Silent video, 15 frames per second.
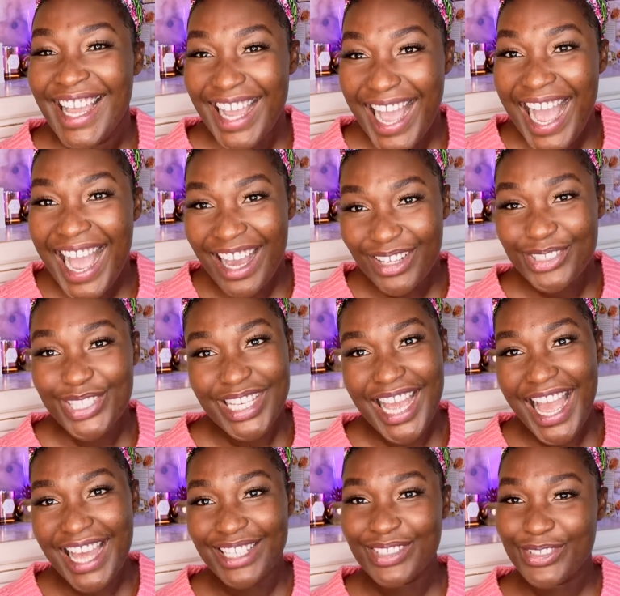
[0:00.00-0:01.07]
How to
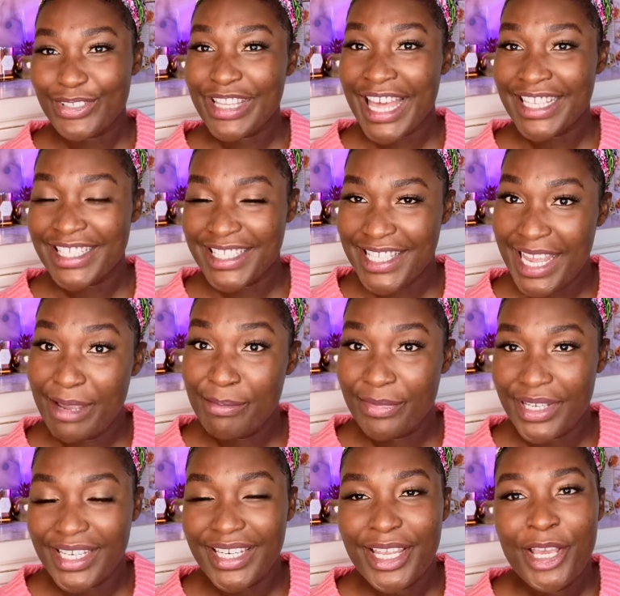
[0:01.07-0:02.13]
handle that
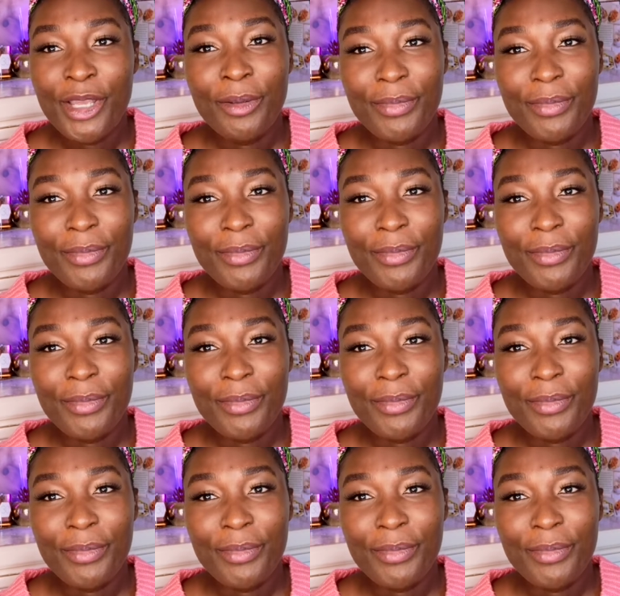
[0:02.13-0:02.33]
statement,